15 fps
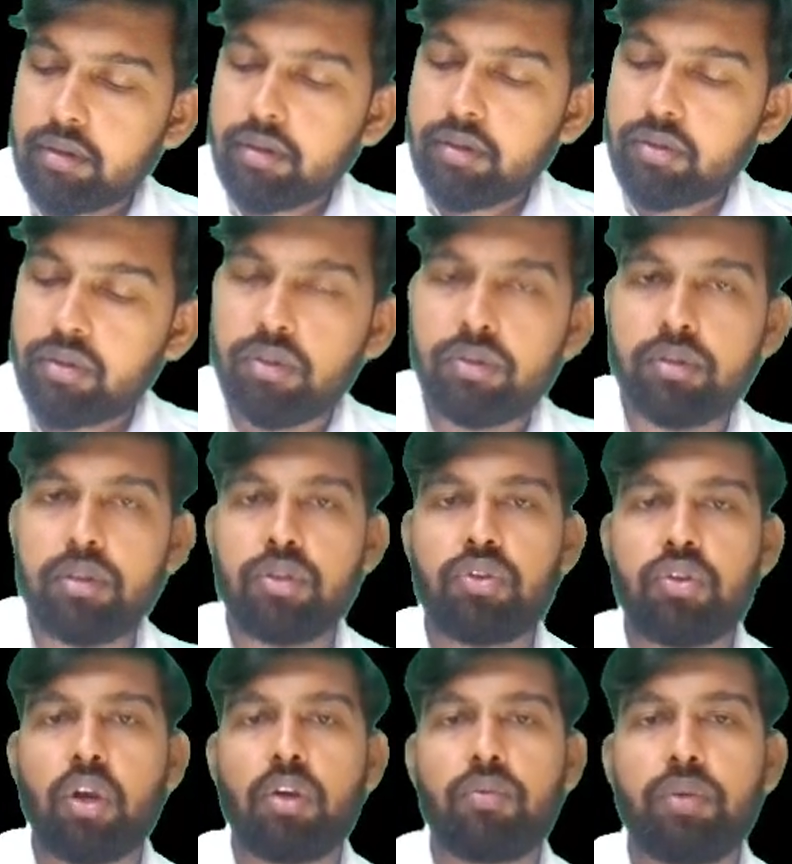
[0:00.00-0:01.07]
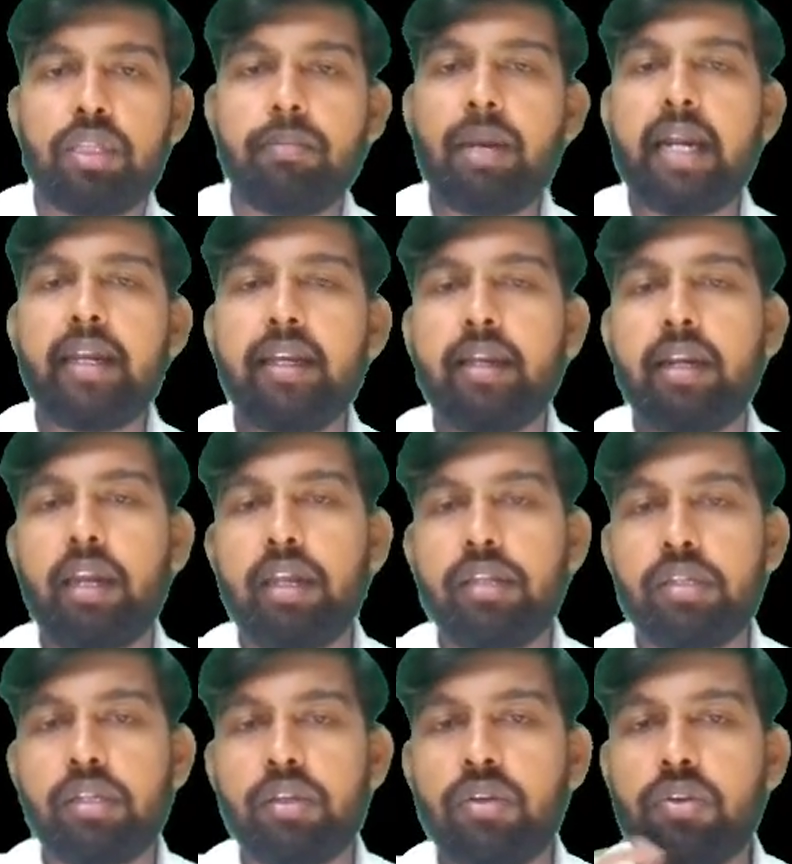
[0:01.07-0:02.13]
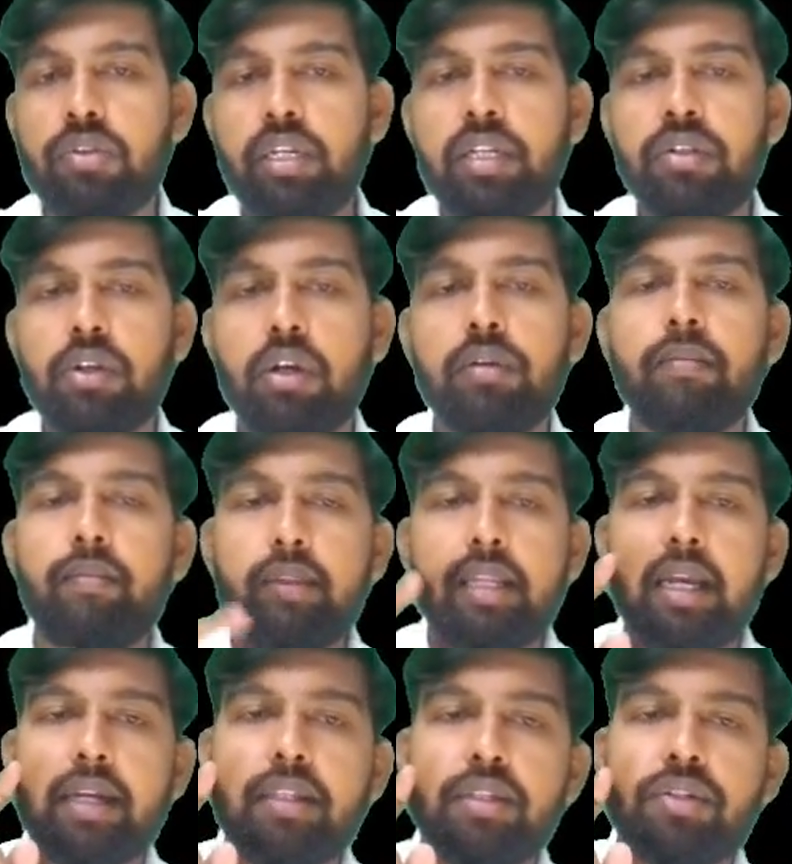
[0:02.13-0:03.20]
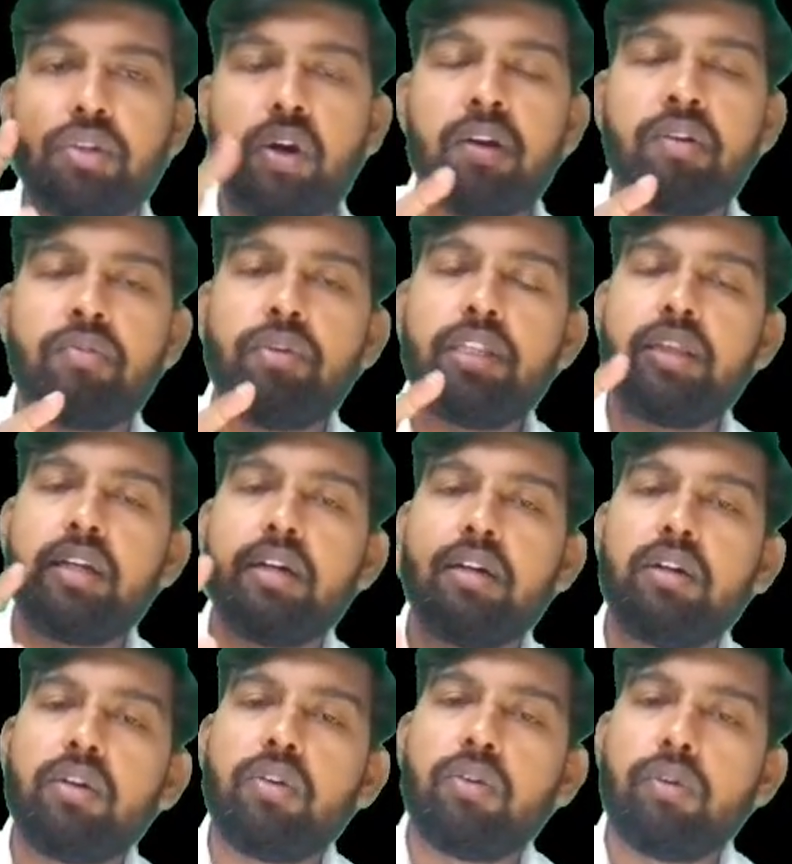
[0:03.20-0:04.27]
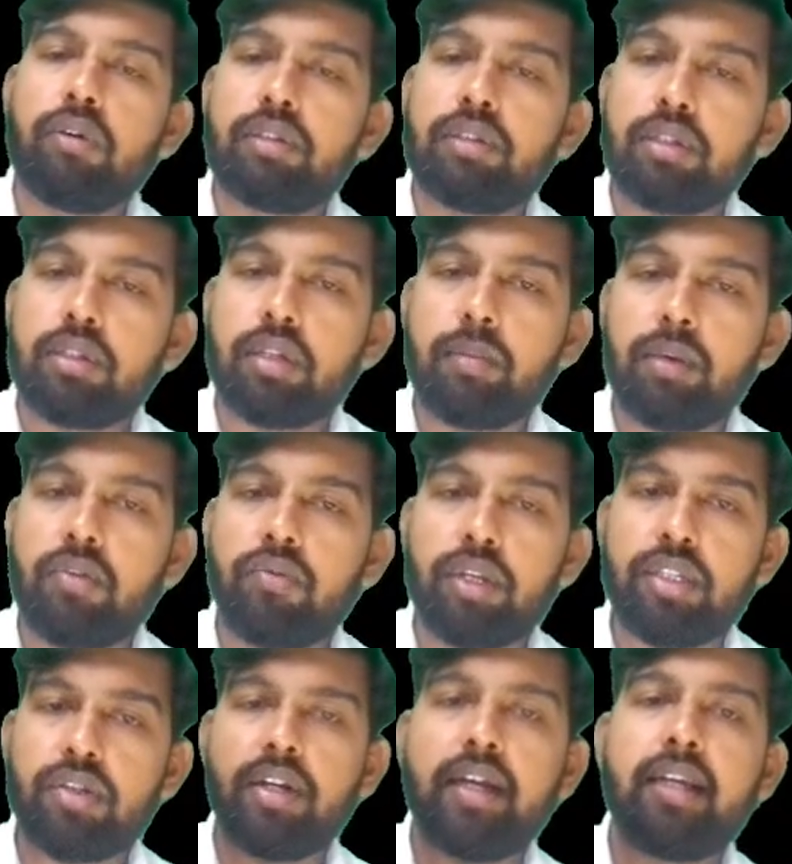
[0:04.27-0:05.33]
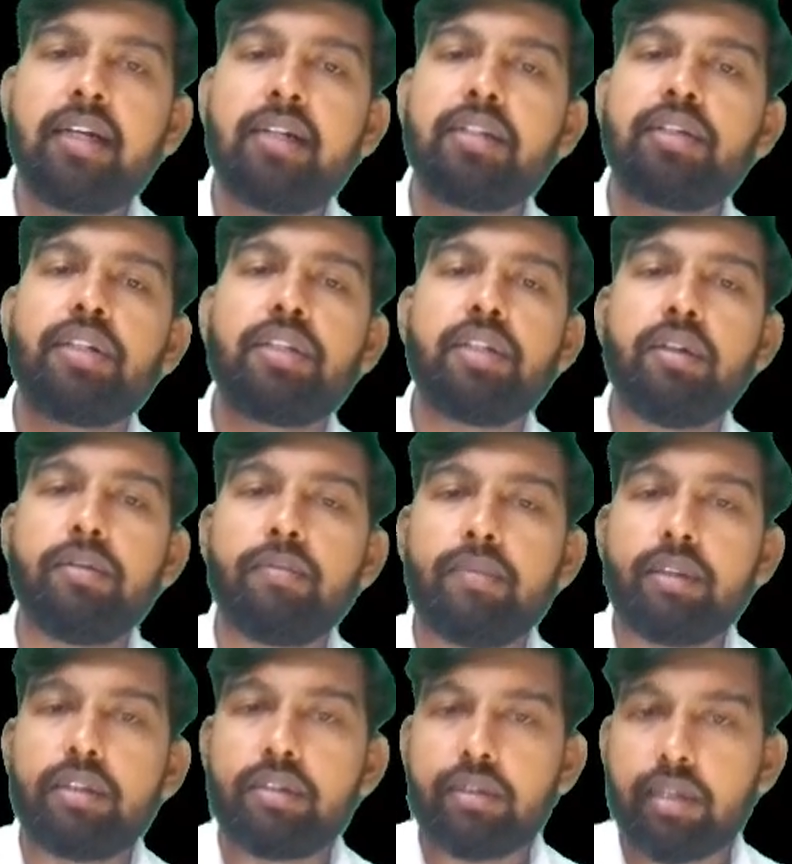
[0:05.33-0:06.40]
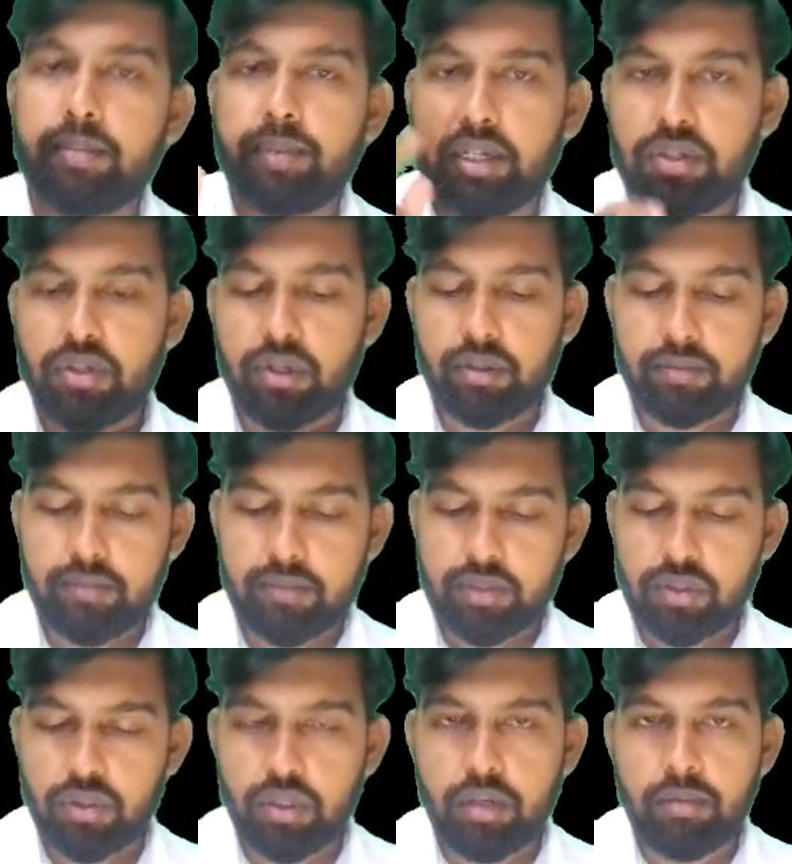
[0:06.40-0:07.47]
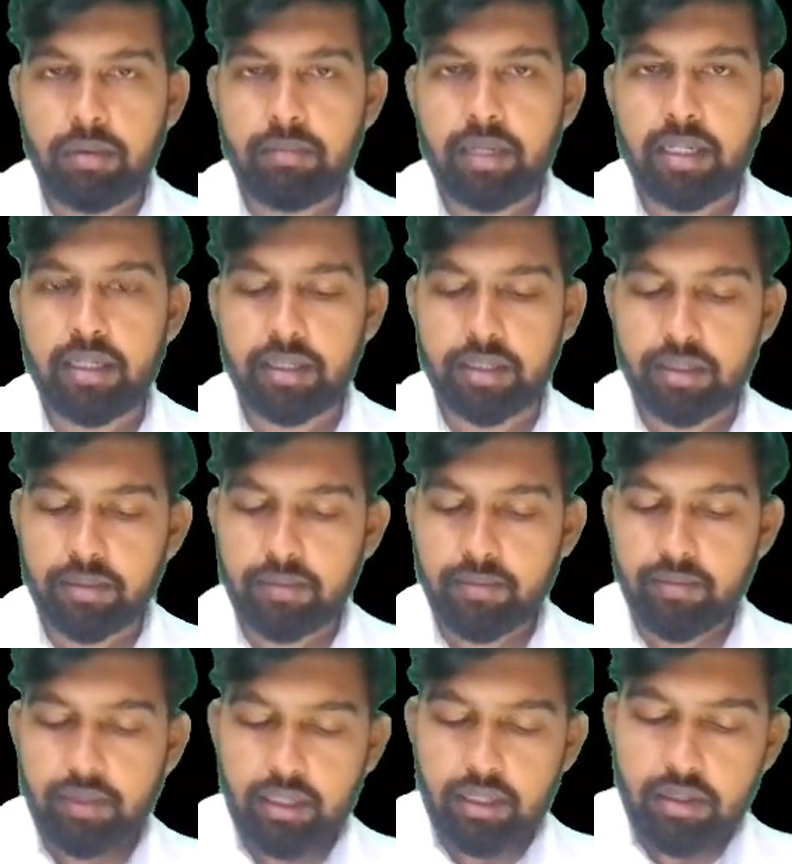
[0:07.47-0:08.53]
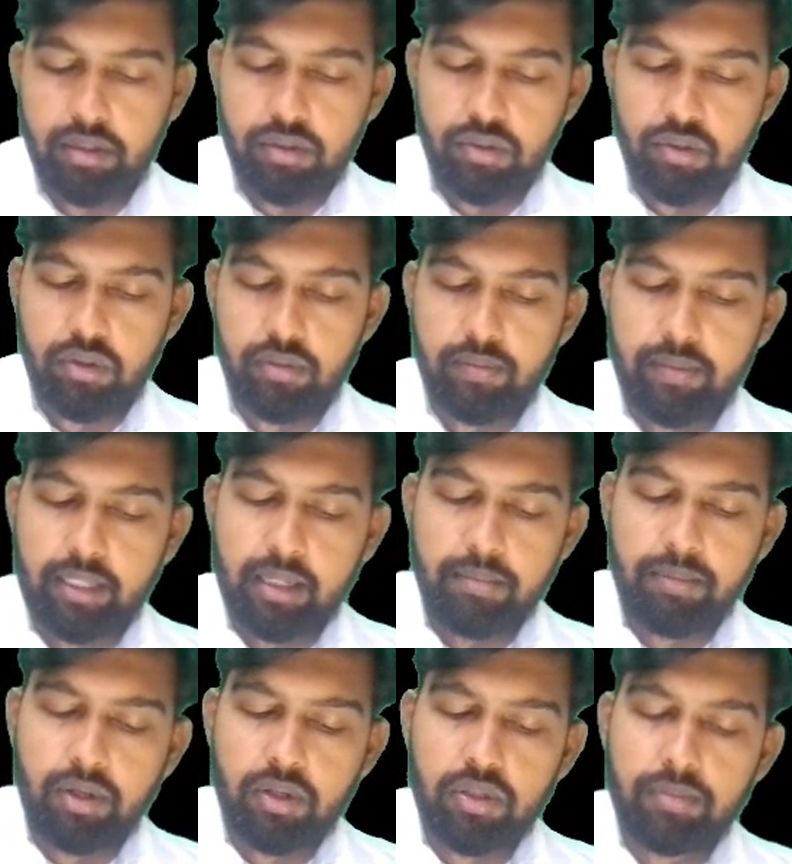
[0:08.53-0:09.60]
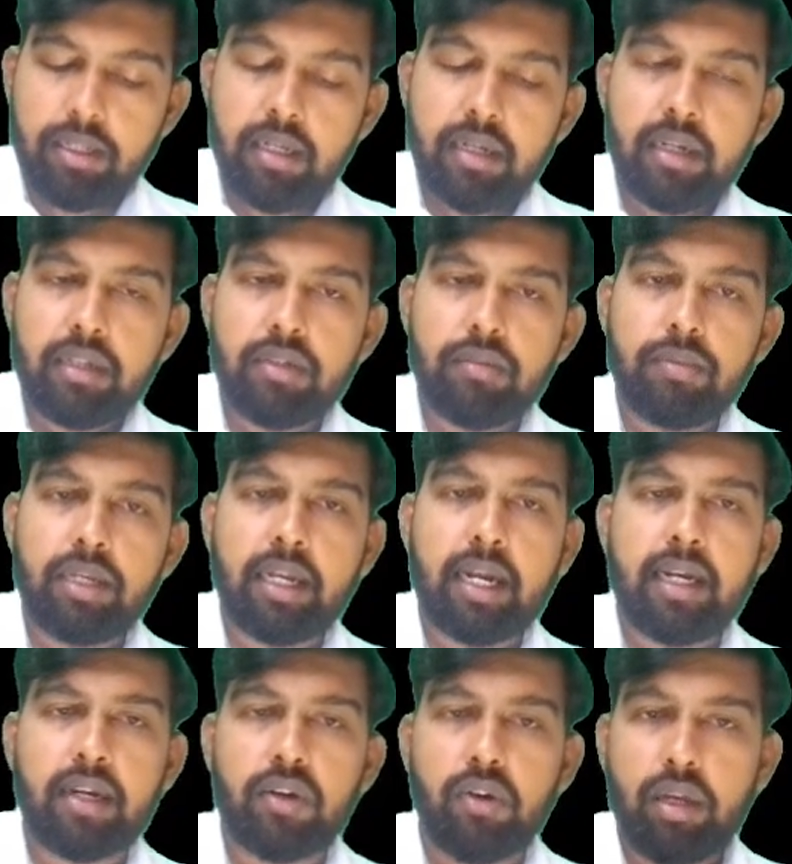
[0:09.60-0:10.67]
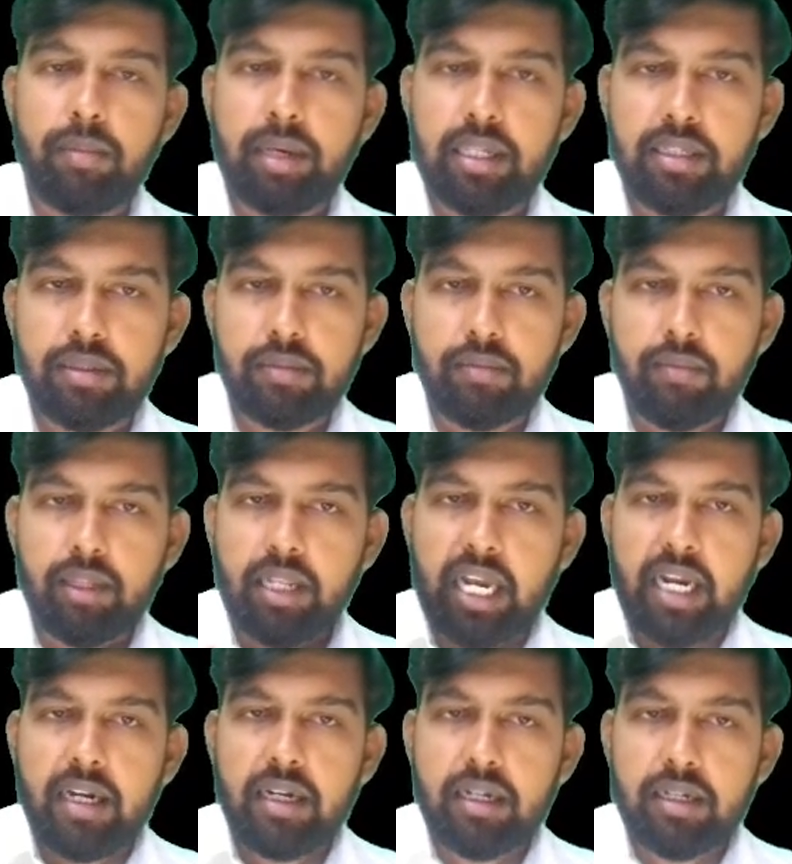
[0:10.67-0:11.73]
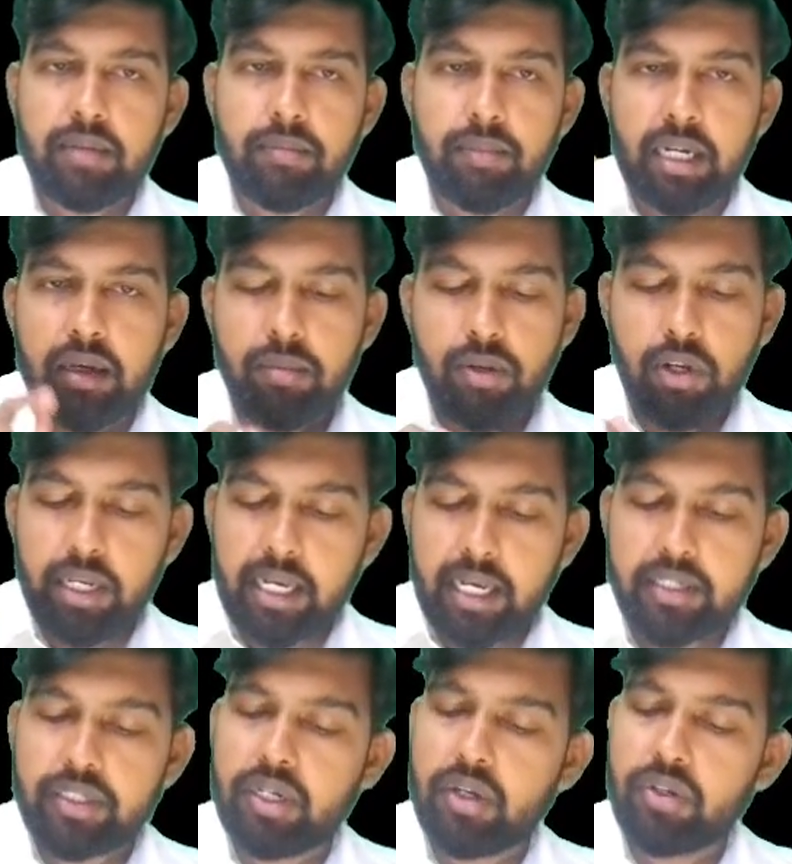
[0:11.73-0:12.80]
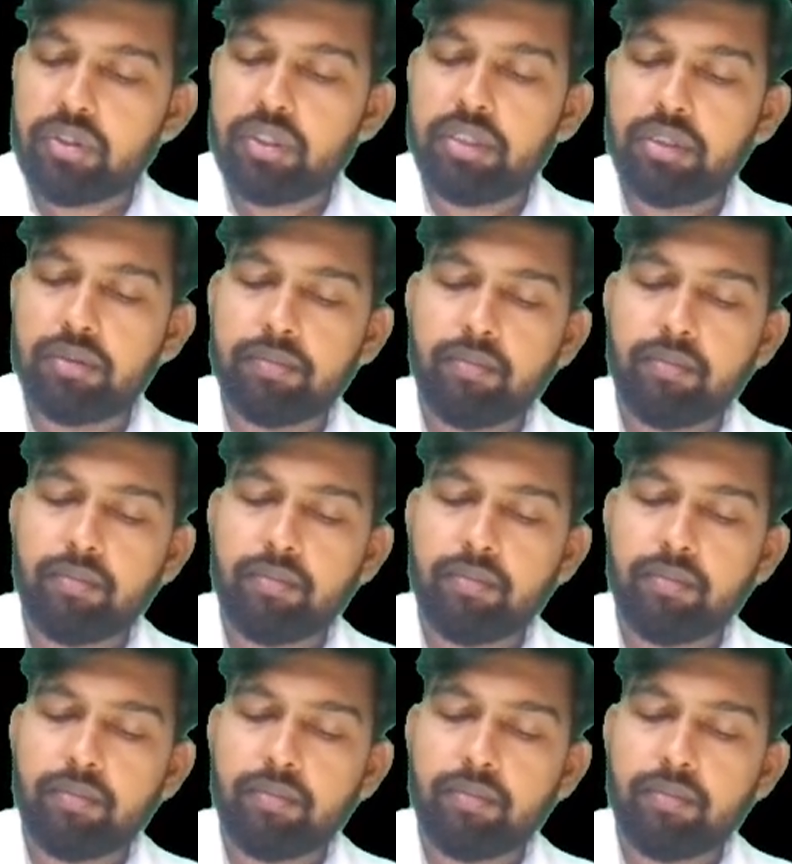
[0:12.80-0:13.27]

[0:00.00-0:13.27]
So the shock with bradycardia is a neurogenic shock. The shock with the systemic vasodilatation is a septic shock. So remember this. So because of the release of the catecholamines and metabolic acidosis,